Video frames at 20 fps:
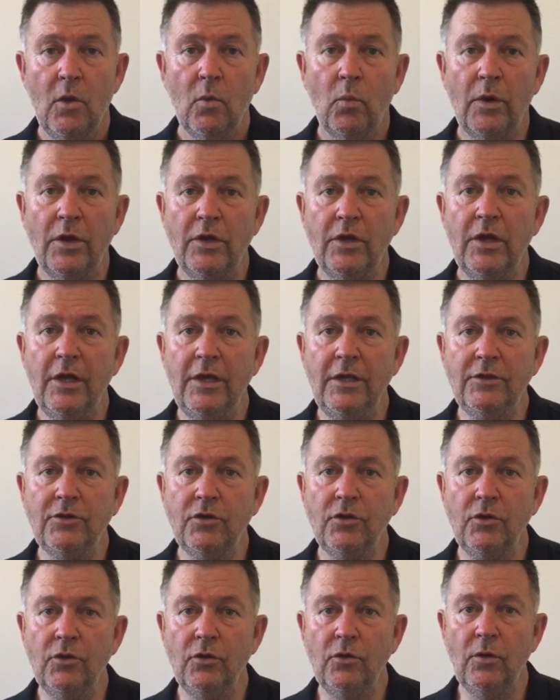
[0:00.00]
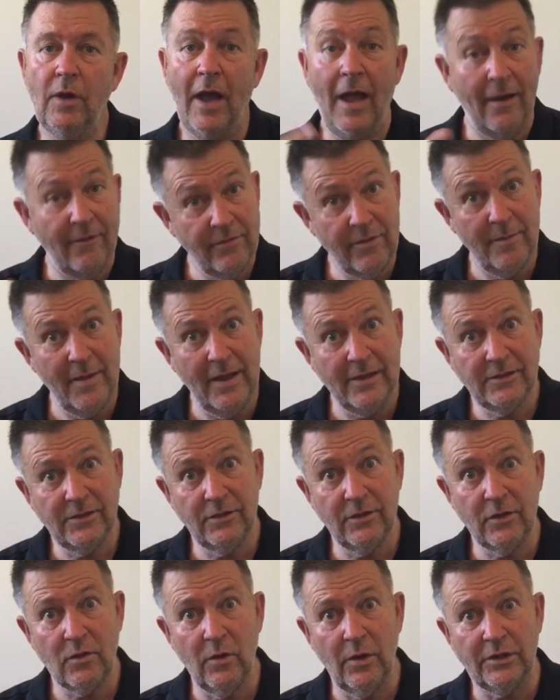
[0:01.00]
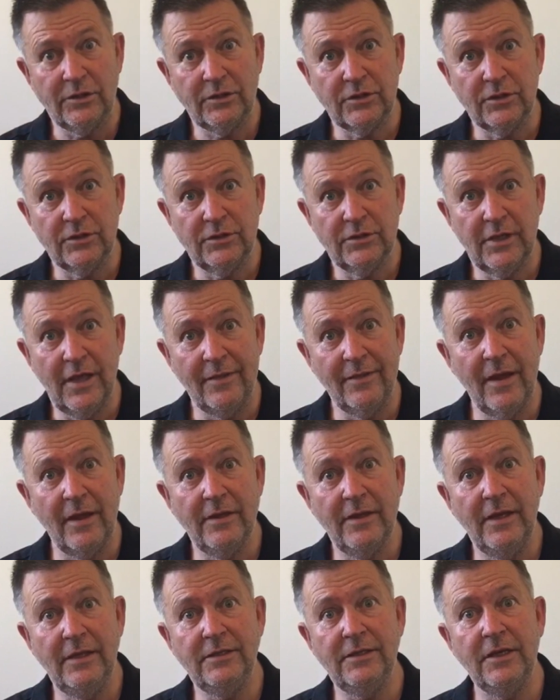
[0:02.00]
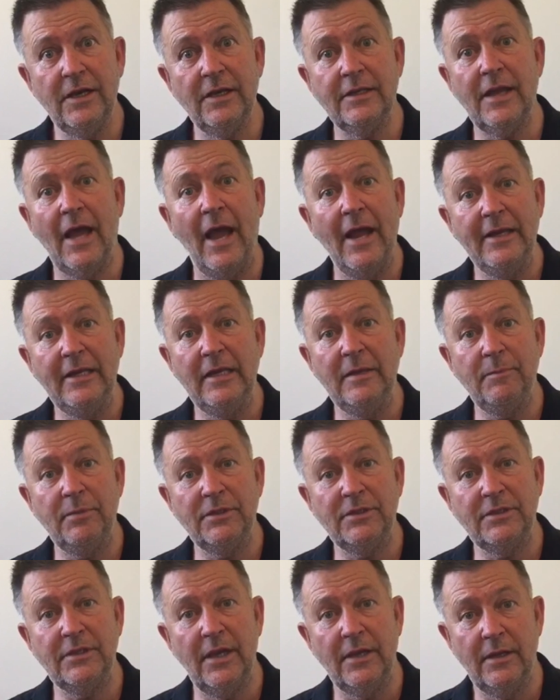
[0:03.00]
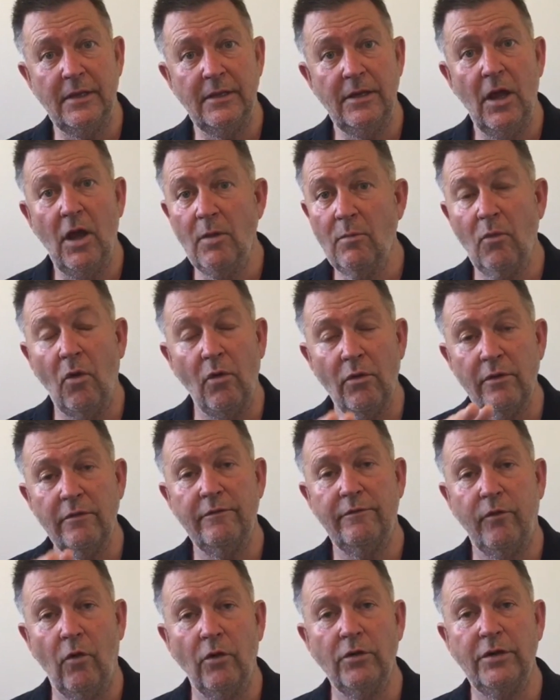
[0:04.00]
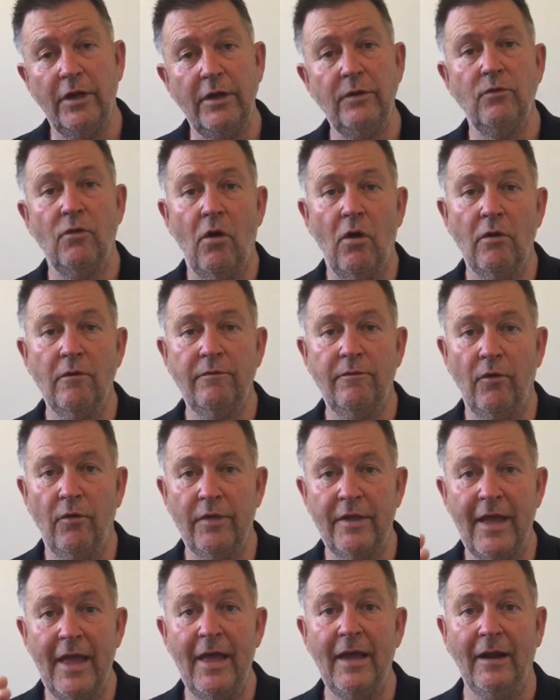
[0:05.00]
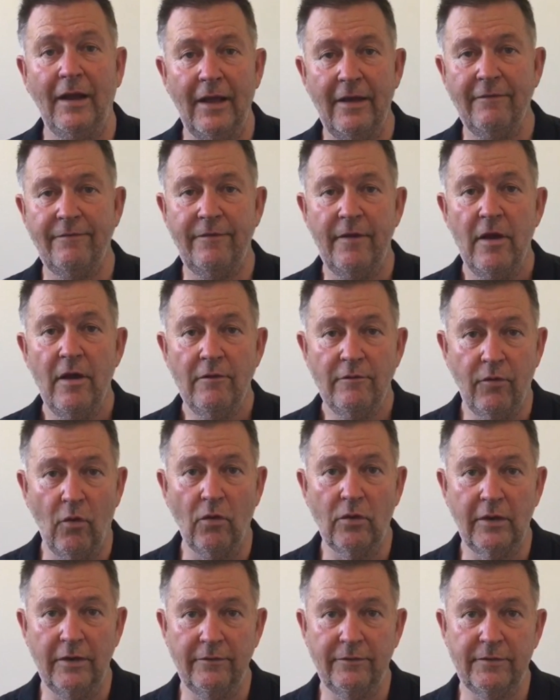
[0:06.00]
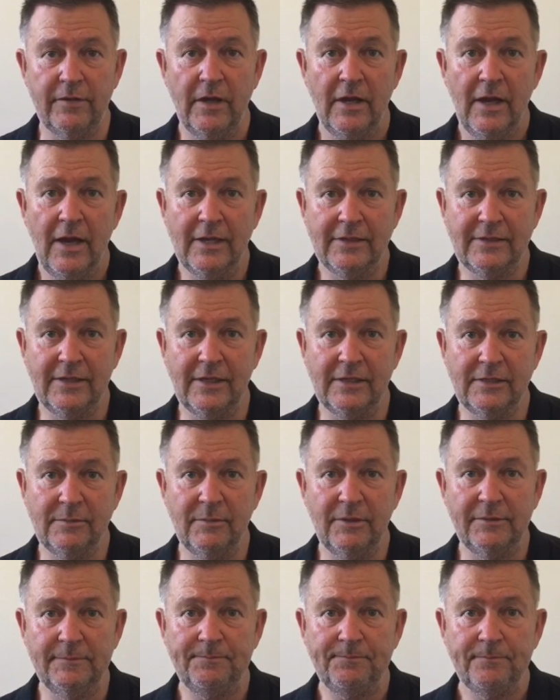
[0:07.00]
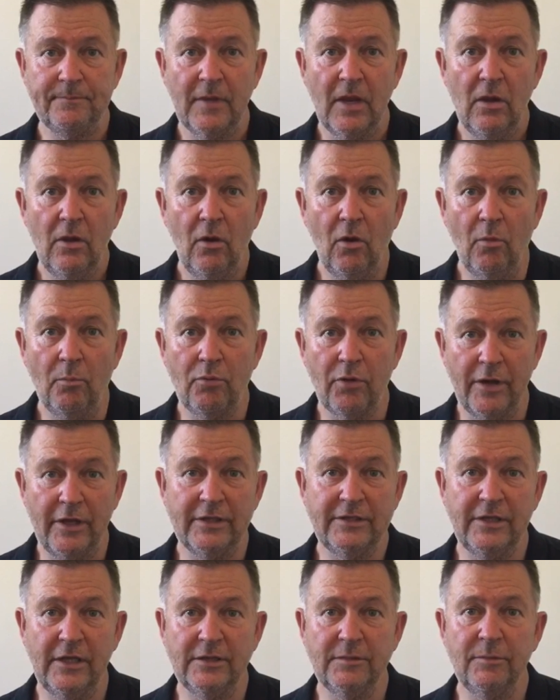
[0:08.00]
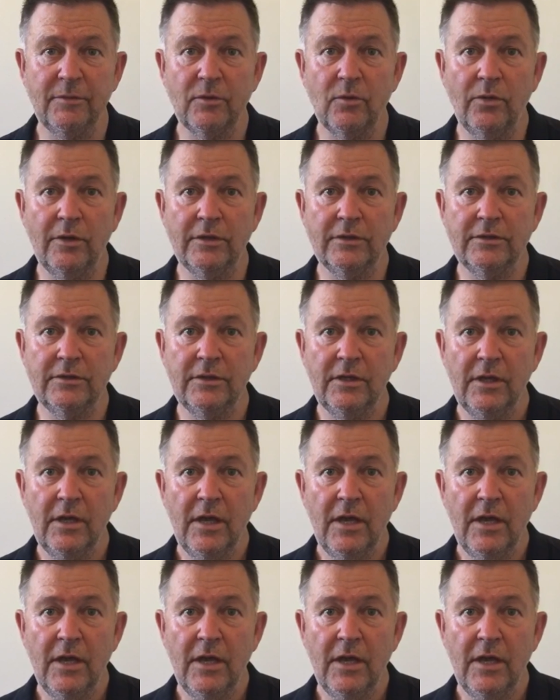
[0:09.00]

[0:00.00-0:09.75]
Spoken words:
We need to have them answer the questions, and they need to get 80%, no more than 14 wrong for the LF forklift assessment or pre-assessment quiz.